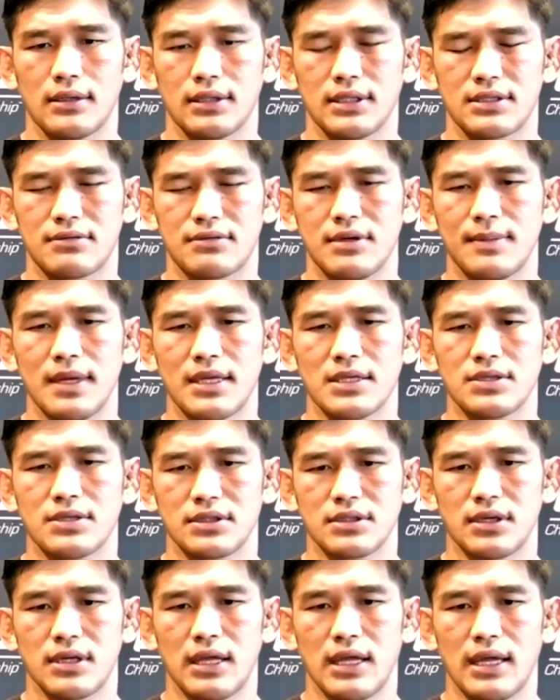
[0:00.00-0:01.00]
rematch was
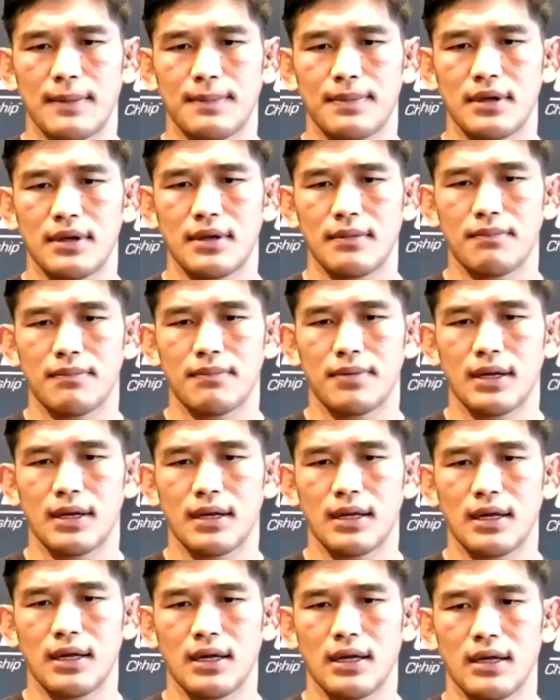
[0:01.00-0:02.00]
going to happen, but
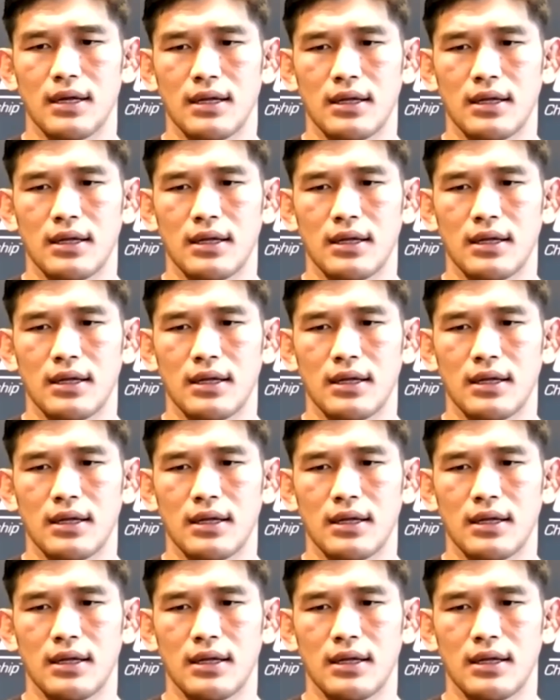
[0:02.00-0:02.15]
I